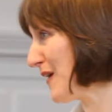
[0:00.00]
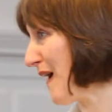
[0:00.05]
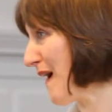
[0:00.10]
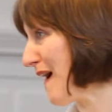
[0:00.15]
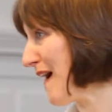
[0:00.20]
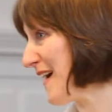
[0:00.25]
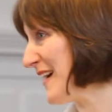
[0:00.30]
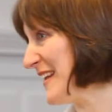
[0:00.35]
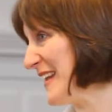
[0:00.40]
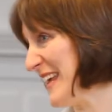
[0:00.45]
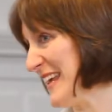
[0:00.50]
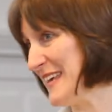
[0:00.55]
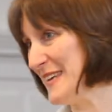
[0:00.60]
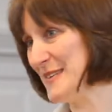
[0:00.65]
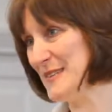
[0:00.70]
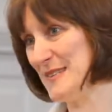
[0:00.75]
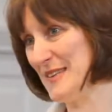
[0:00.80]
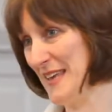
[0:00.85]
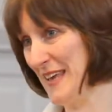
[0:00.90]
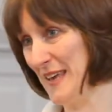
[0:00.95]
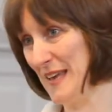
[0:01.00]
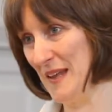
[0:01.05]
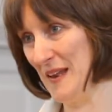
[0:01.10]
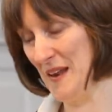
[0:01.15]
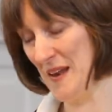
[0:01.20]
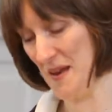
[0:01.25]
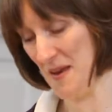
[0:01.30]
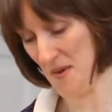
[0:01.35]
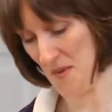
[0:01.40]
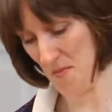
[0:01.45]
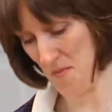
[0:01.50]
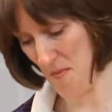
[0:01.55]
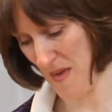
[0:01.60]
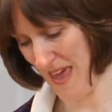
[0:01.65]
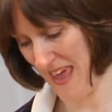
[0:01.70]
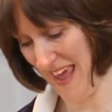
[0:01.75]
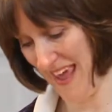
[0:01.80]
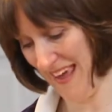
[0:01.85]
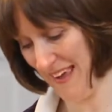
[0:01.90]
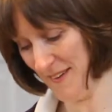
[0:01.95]
God is in
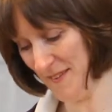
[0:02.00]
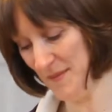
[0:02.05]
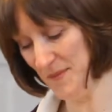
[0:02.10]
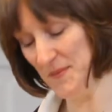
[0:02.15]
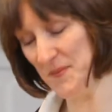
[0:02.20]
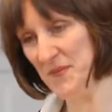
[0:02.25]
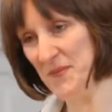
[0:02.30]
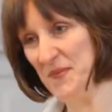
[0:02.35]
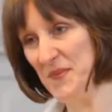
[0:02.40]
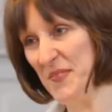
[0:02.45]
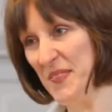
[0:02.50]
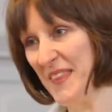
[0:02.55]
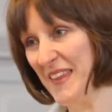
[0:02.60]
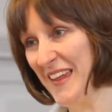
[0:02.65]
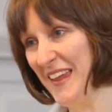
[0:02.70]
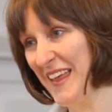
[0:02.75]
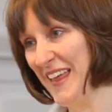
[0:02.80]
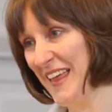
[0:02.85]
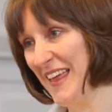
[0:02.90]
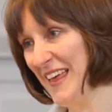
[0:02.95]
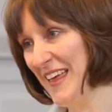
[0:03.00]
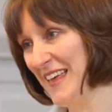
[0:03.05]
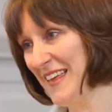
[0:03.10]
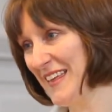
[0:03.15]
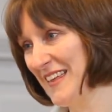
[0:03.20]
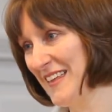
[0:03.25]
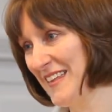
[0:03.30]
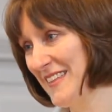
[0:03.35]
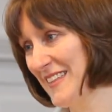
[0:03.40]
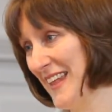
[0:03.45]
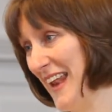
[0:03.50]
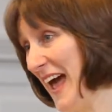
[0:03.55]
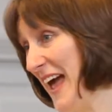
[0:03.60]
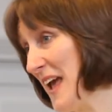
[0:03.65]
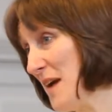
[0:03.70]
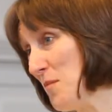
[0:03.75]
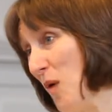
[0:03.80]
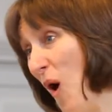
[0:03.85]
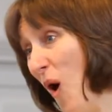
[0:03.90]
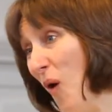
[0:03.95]
me, that I
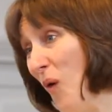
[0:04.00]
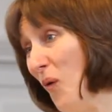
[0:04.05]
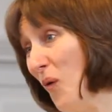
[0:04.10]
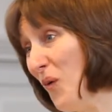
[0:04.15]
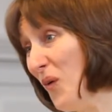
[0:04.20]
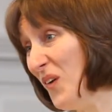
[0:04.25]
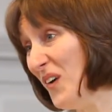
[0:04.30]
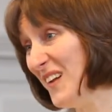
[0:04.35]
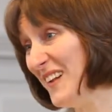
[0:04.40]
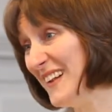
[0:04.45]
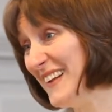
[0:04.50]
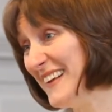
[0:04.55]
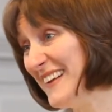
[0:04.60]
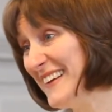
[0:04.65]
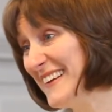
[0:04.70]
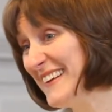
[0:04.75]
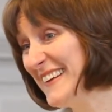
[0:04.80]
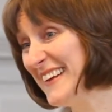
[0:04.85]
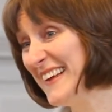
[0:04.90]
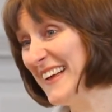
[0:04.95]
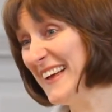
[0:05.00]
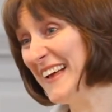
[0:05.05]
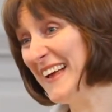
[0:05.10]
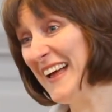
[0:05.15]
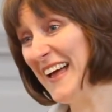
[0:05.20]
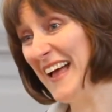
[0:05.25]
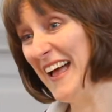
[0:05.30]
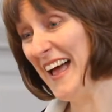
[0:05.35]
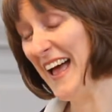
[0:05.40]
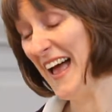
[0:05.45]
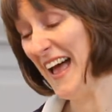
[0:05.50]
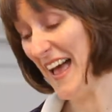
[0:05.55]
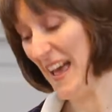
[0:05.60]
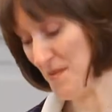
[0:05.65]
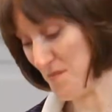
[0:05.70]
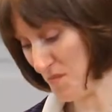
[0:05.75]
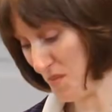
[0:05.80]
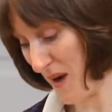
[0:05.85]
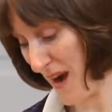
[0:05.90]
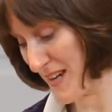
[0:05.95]
am whole
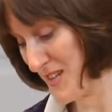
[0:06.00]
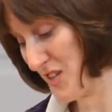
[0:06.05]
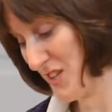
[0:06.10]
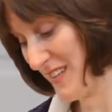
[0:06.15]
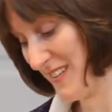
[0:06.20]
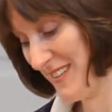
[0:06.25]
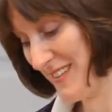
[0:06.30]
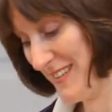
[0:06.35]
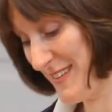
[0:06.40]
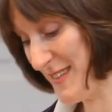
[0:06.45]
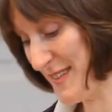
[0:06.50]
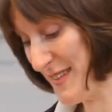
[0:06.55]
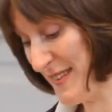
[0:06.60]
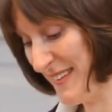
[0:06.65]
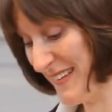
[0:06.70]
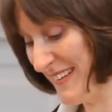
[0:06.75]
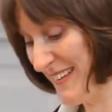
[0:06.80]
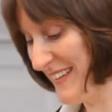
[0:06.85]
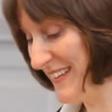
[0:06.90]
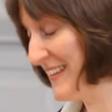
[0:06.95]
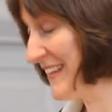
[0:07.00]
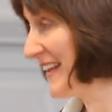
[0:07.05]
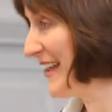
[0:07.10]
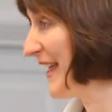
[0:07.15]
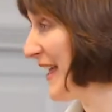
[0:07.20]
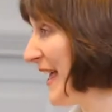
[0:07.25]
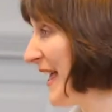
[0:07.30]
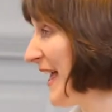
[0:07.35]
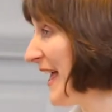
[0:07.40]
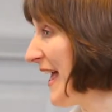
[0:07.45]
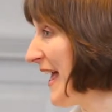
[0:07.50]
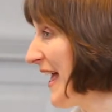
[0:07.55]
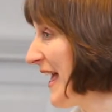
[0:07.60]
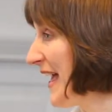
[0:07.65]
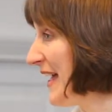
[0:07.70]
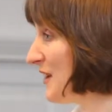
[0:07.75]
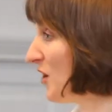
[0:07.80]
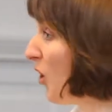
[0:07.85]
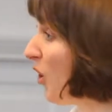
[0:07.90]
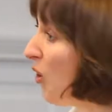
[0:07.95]
and precious
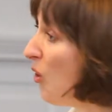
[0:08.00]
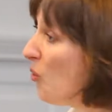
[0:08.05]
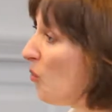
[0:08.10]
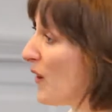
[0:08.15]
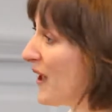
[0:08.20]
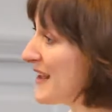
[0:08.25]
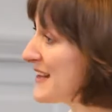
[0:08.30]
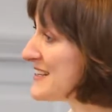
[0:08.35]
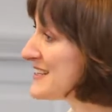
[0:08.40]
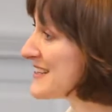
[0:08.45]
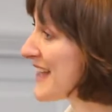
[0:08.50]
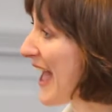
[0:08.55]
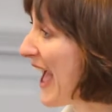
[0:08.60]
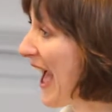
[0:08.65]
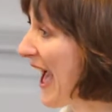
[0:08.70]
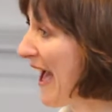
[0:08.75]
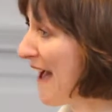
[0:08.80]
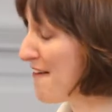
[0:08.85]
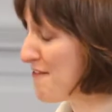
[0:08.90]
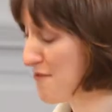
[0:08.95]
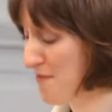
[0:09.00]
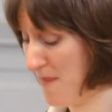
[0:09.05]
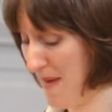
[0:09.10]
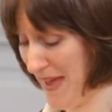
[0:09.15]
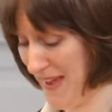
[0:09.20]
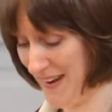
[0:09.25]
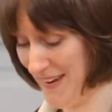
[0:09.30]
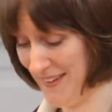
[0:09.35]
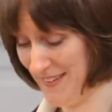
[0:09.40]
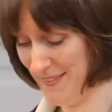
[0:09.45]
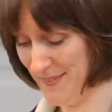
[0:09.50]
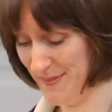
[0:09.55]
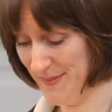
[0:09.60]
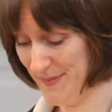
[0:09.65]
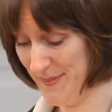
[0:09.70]
and always have been.